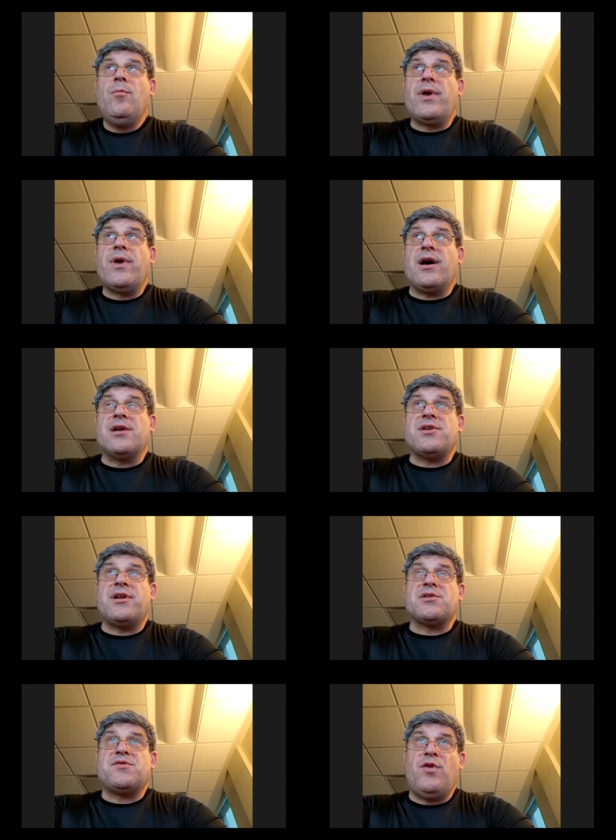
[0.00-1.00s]
because it
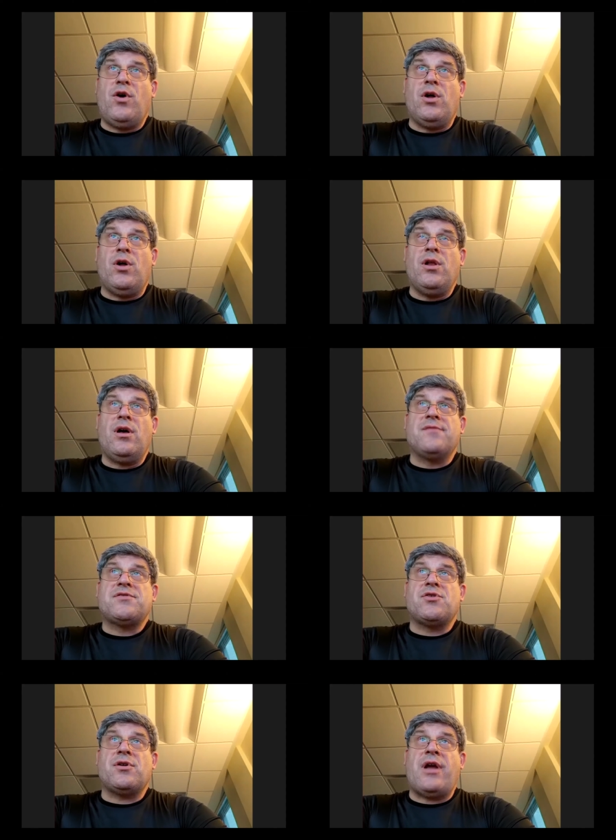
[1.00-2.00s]
is full of
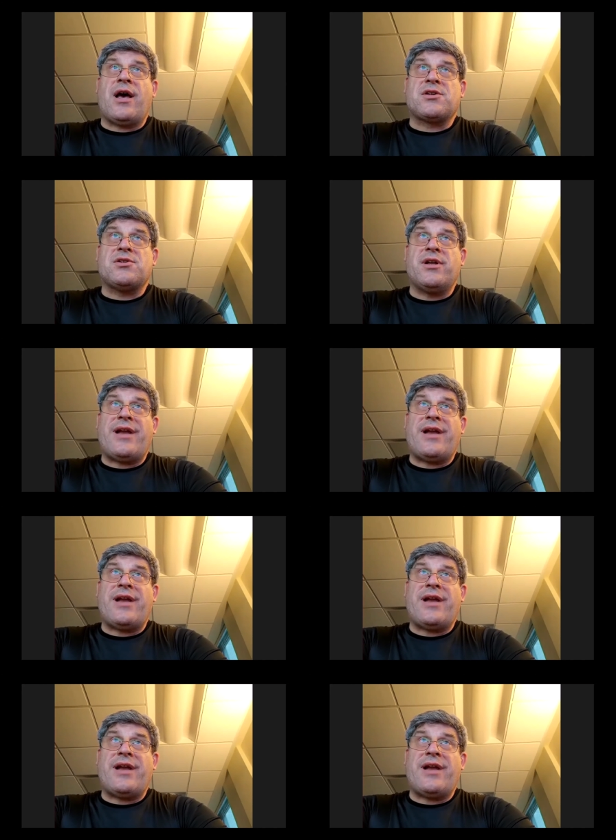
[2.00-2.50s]
certain excellent